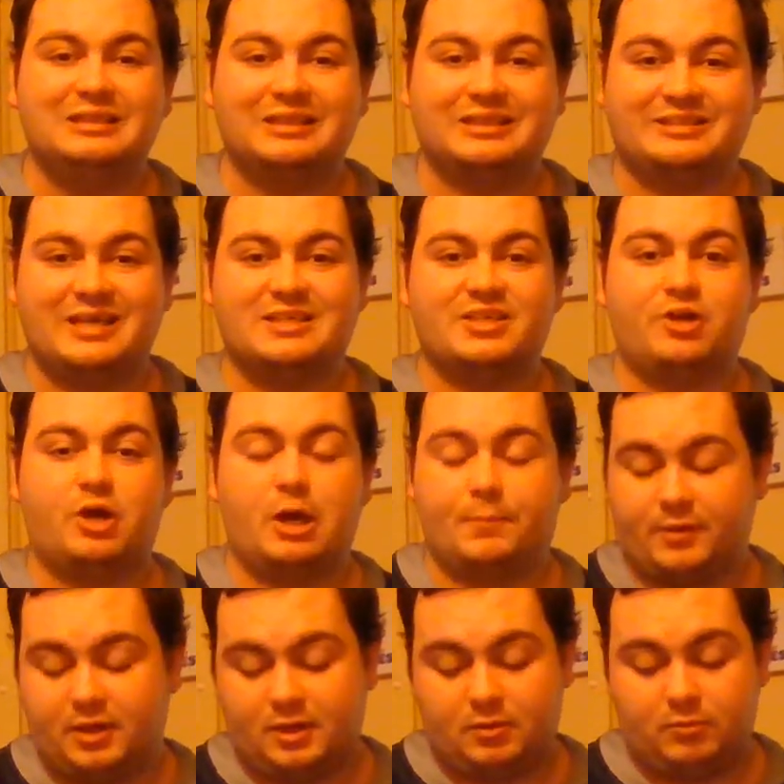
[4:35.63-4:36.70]
the season
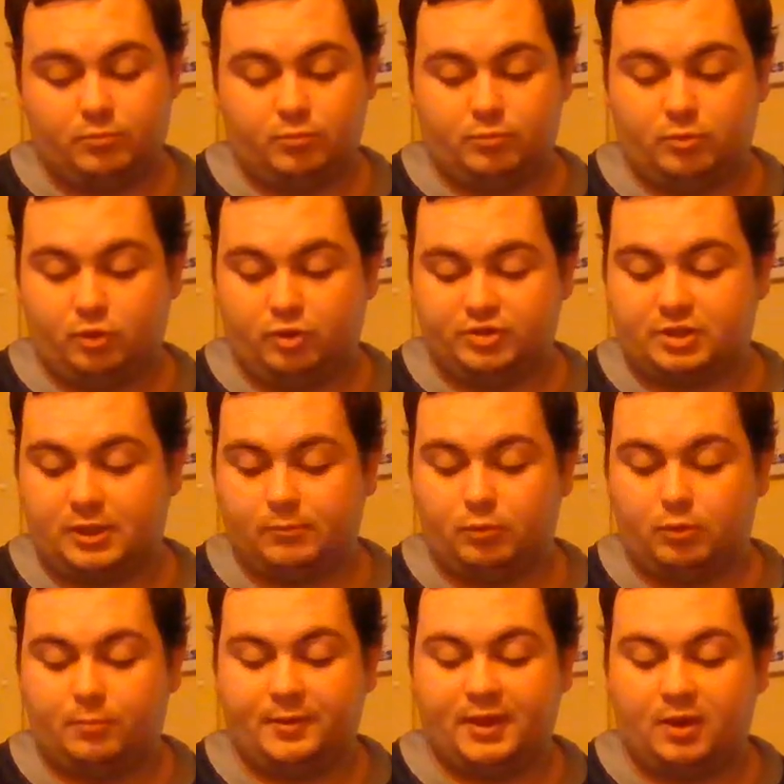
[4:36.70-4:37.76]
opener, also
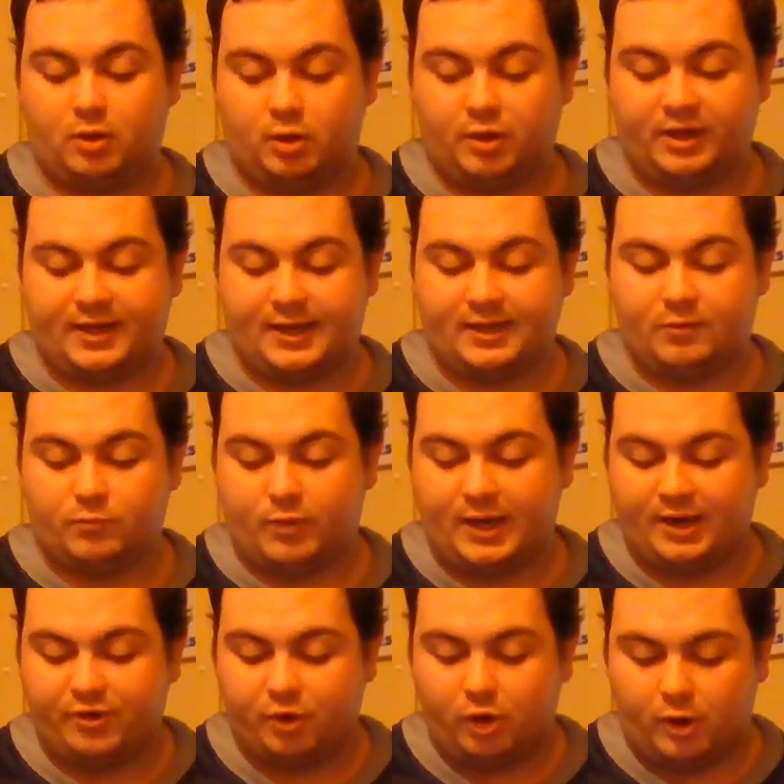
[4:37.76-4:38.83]
will be on again in
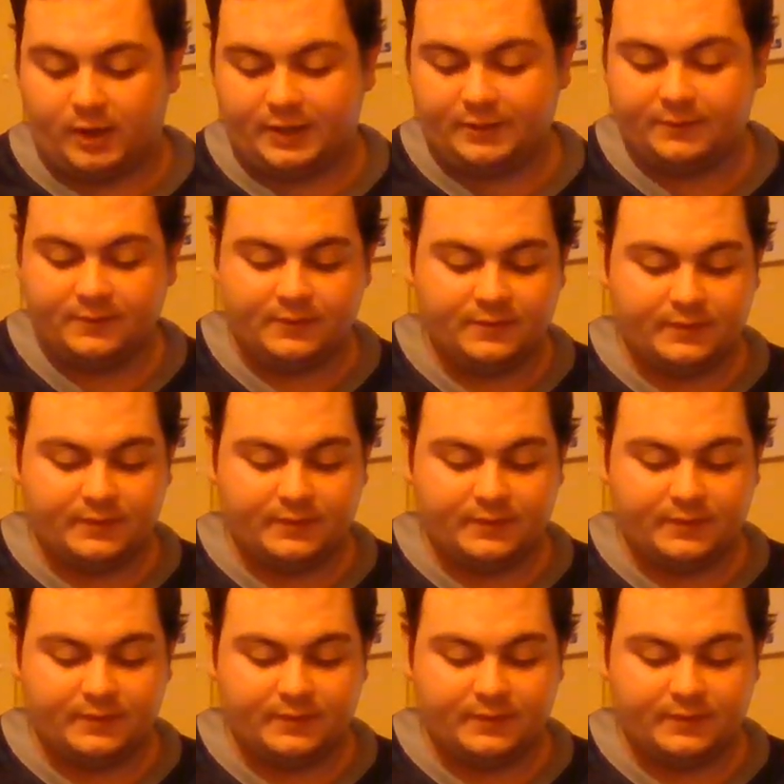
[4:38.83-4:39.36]
round nine.